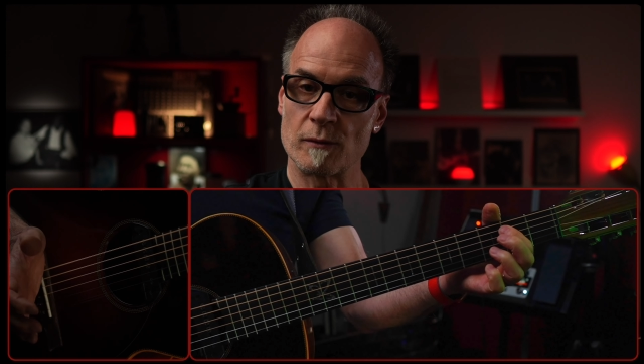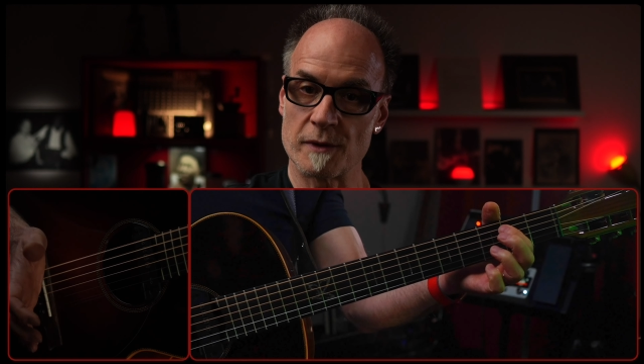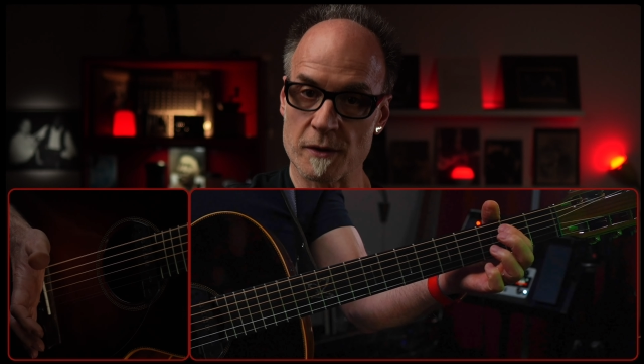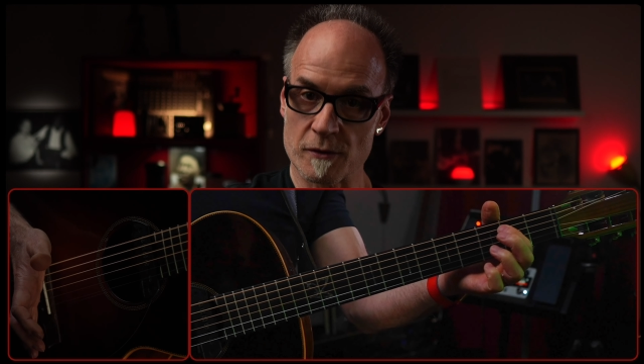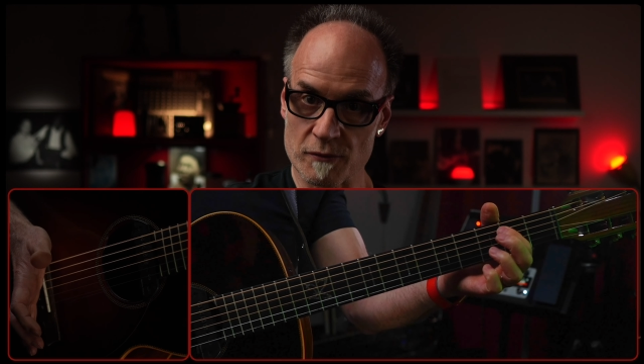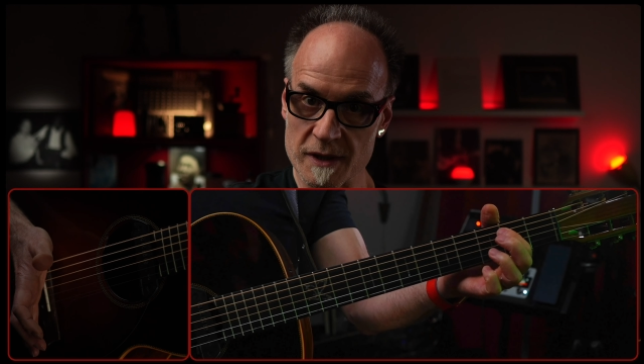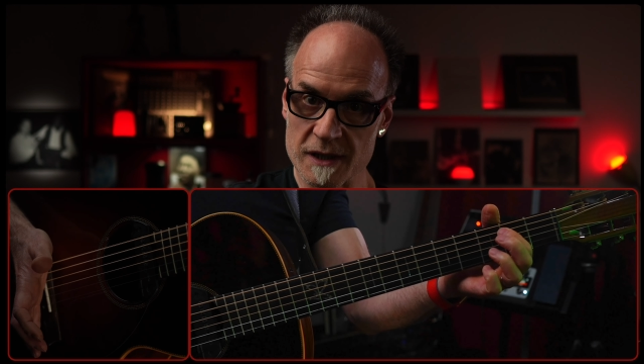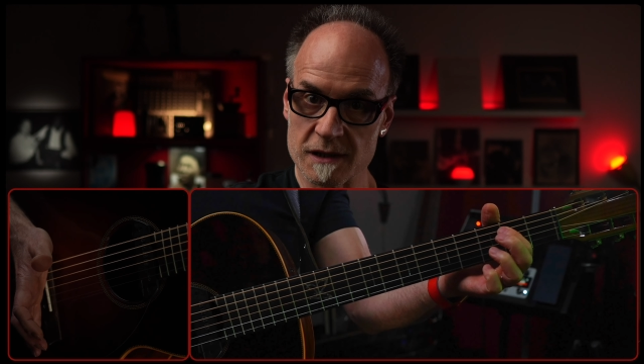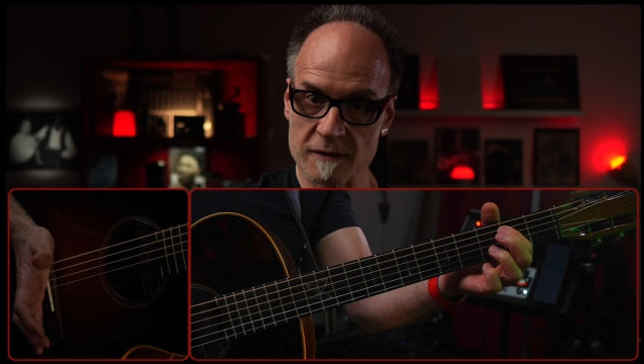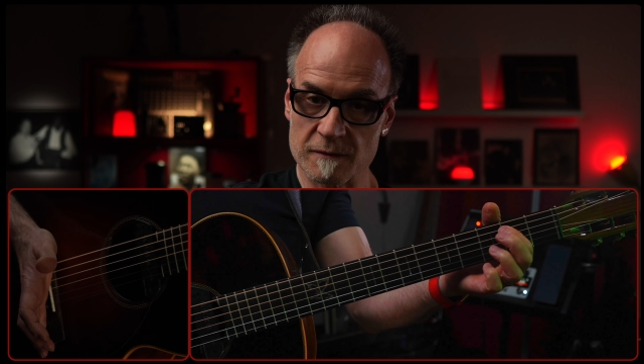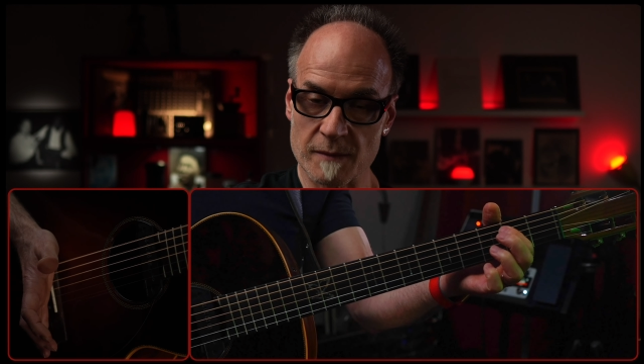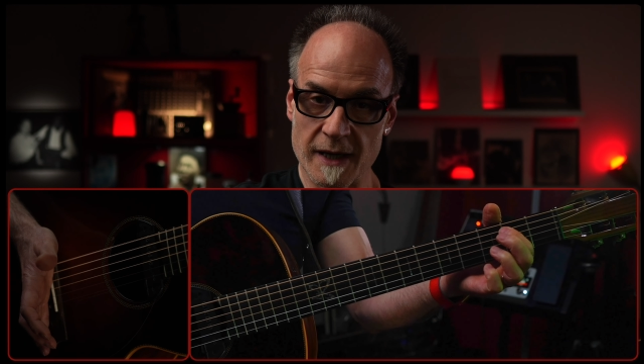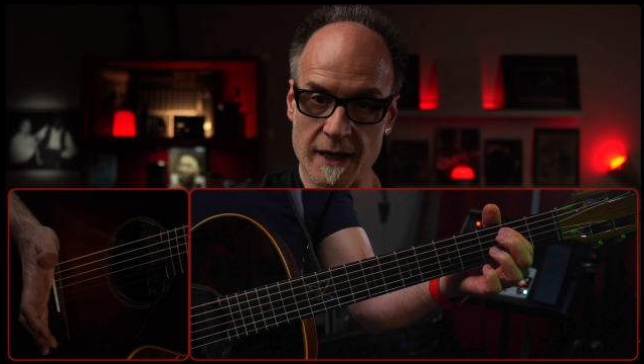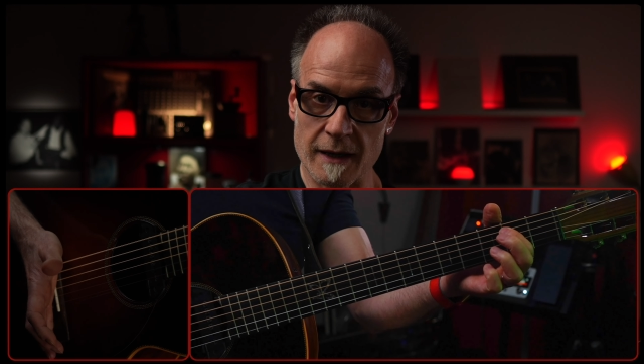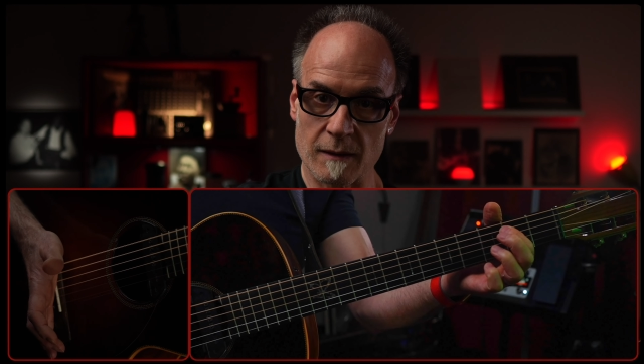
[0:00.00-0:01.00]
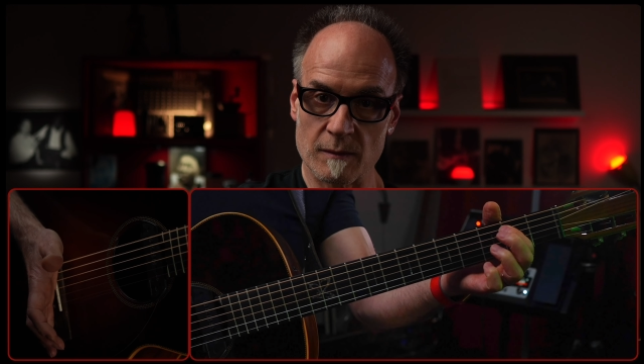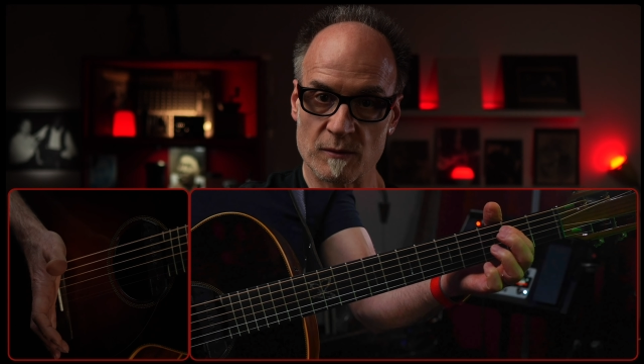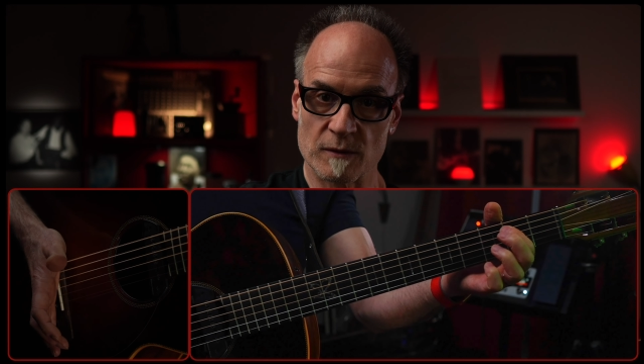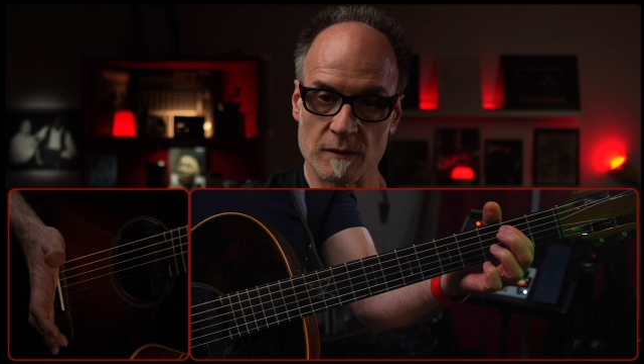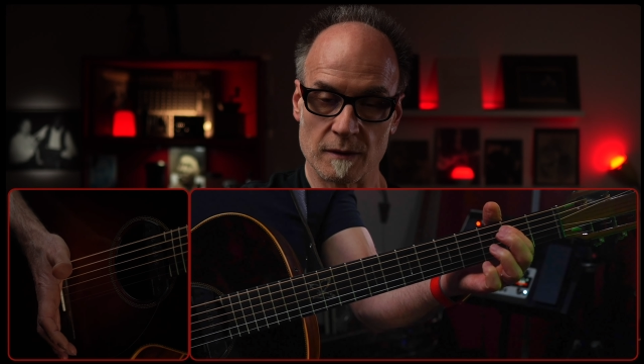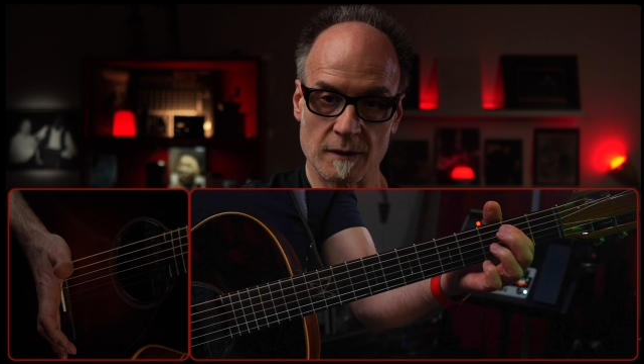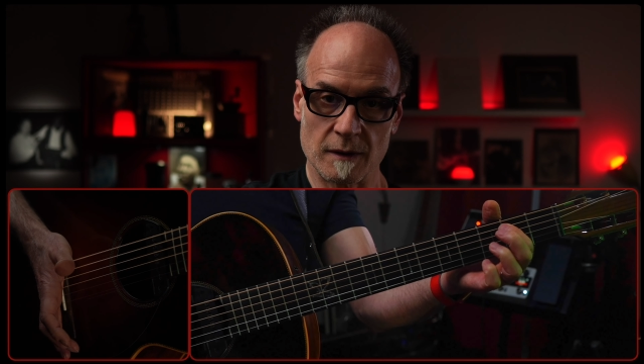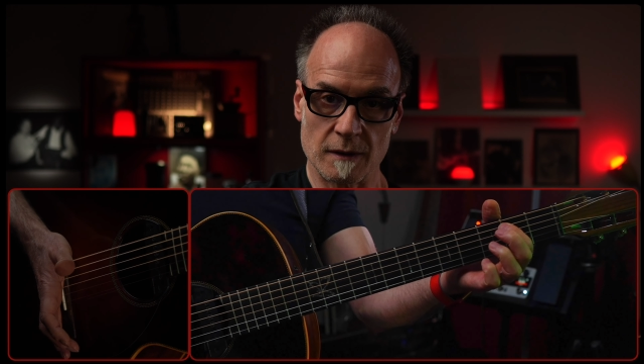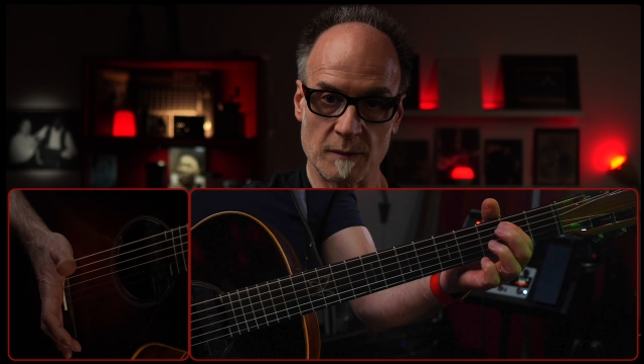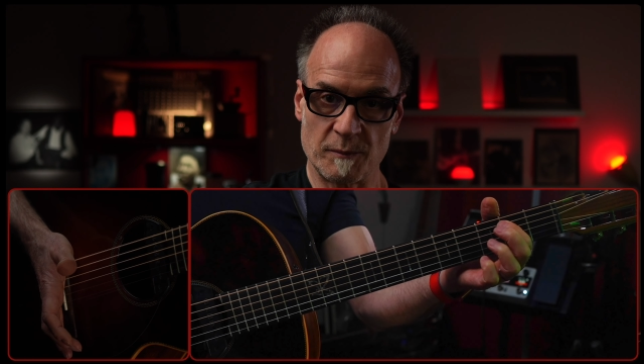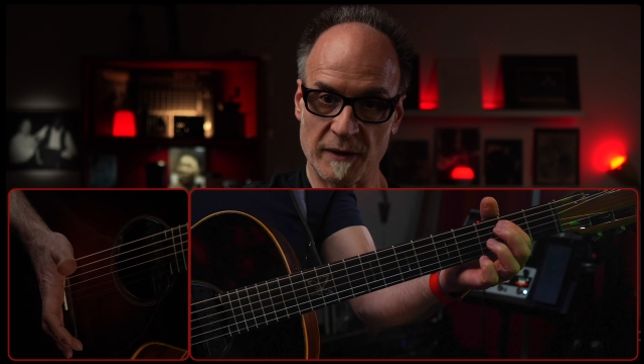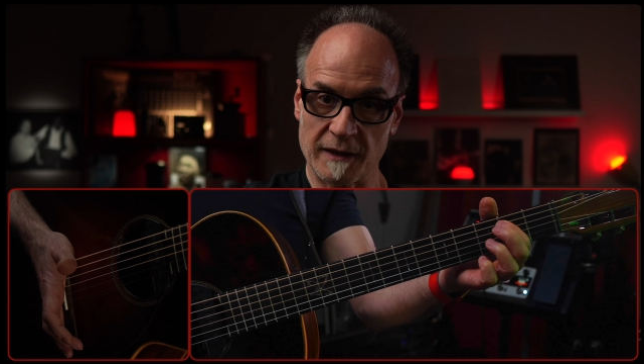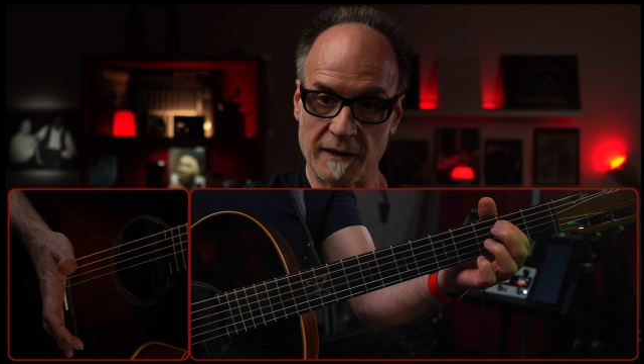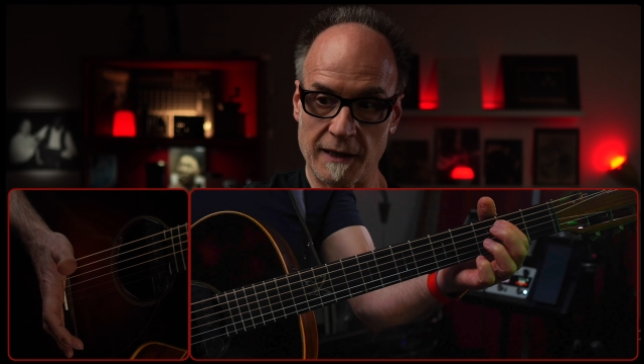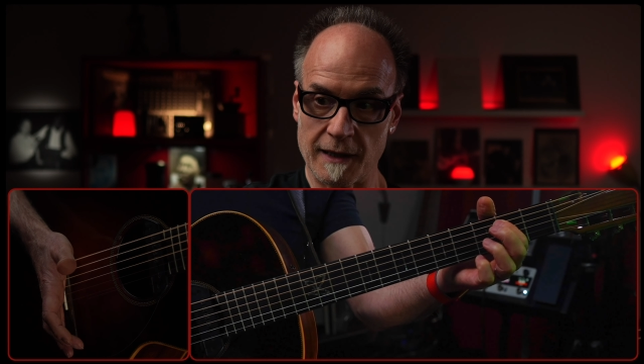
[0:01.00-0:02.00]
with the wrist of my
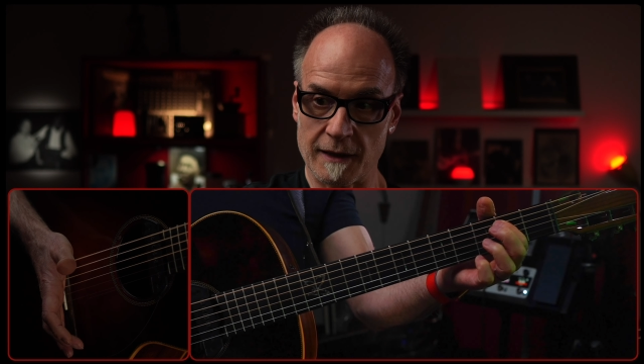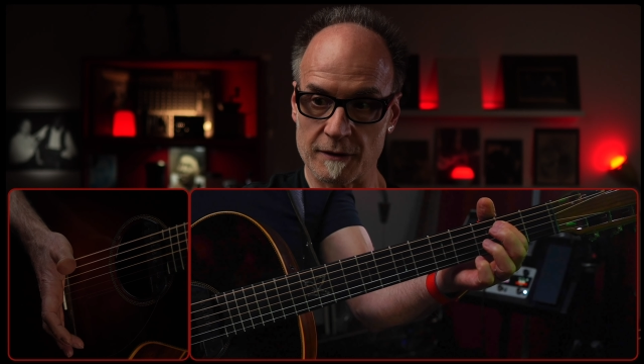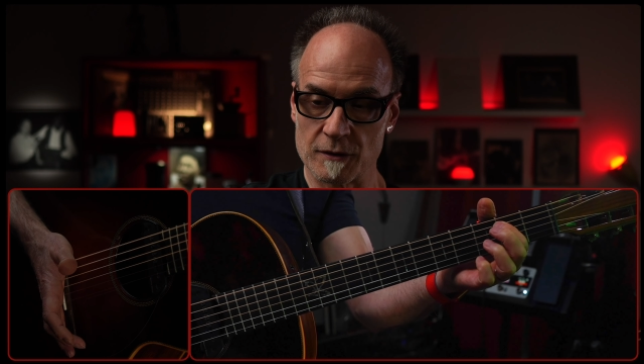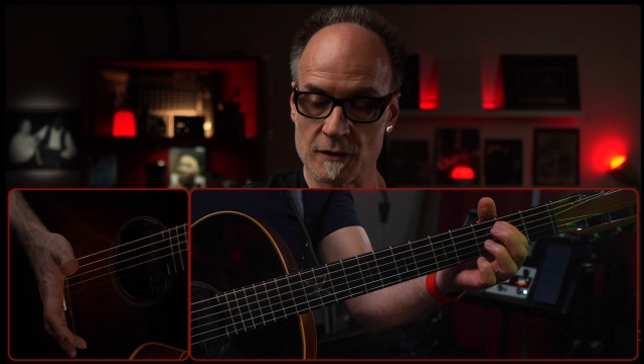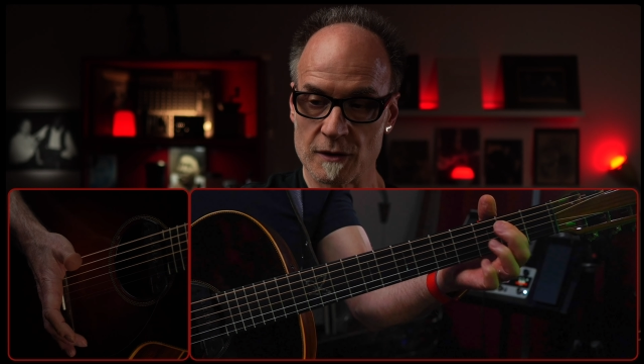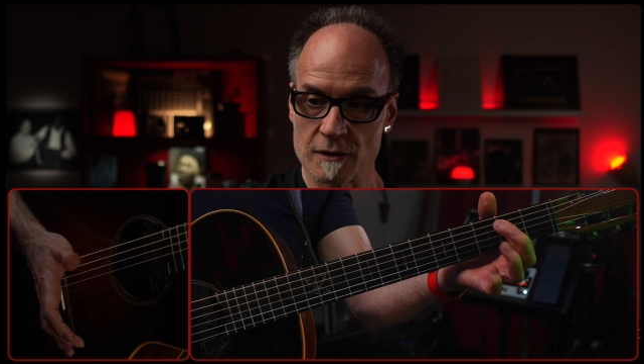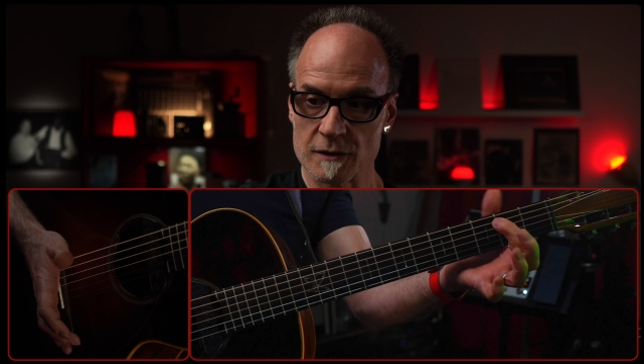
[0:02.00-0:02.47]
picking hand.